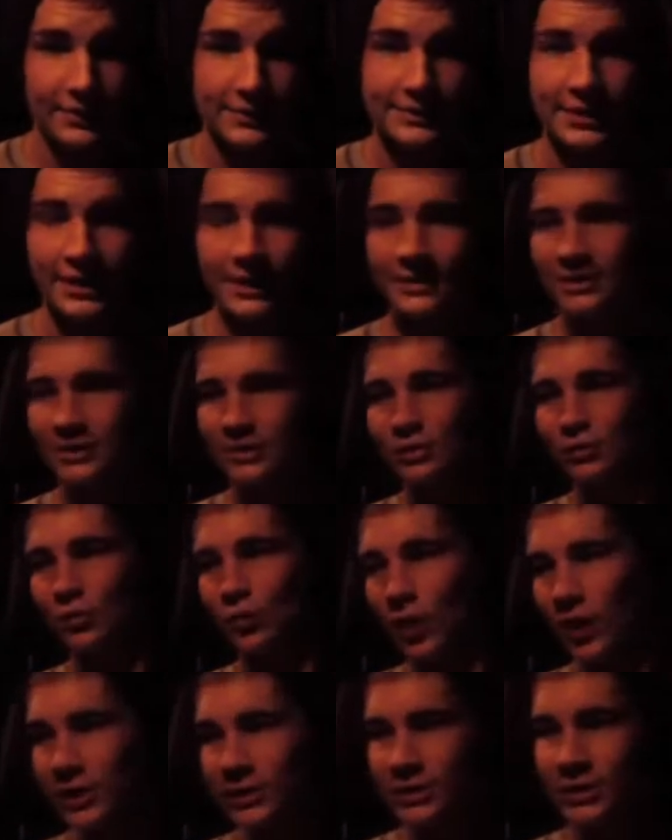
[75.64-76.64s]
Stages to
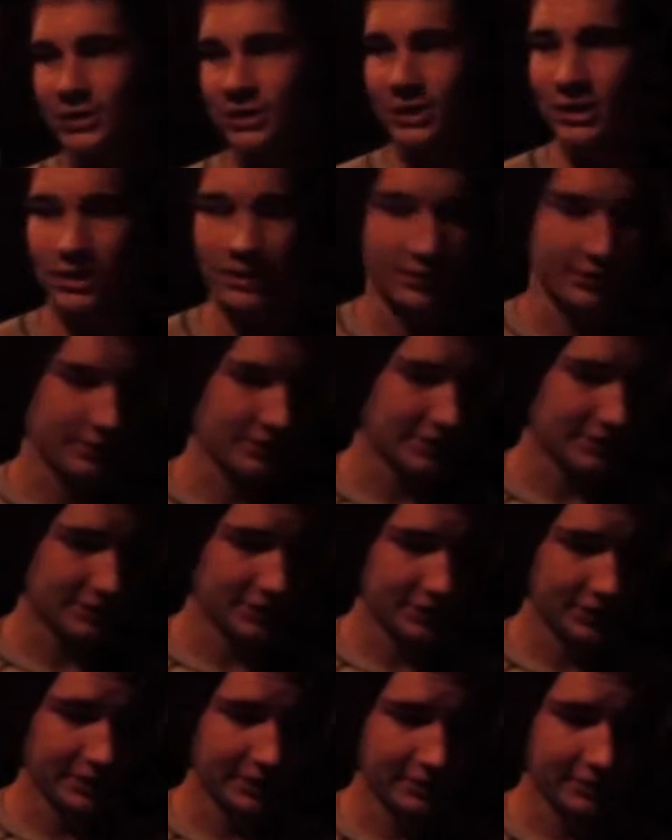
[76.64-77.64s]
watch
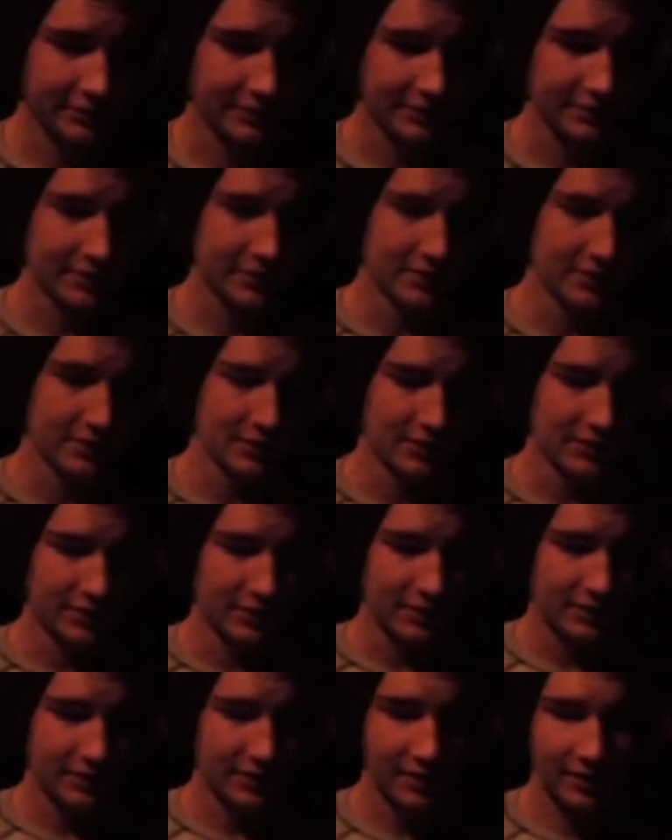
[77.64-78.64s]
this year.
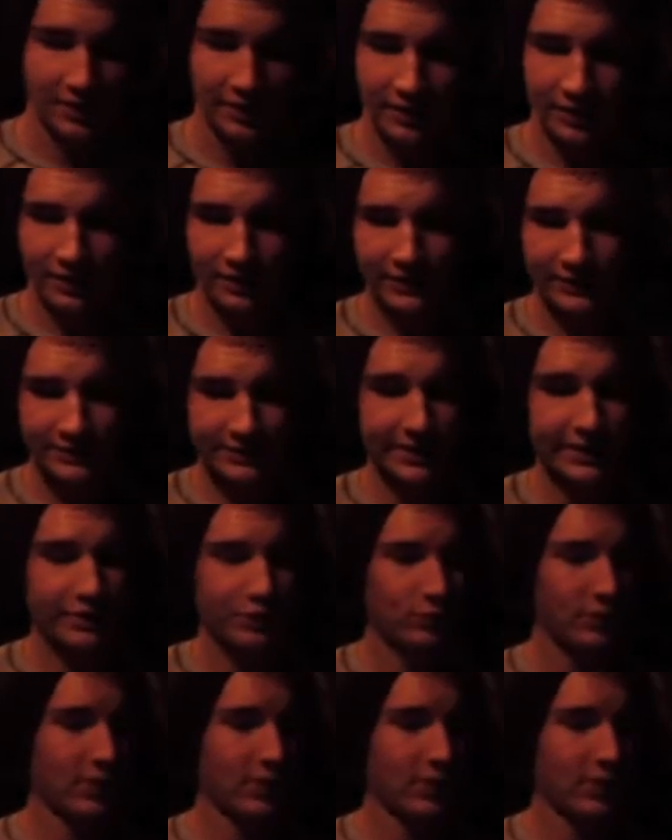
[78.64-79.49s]
Stage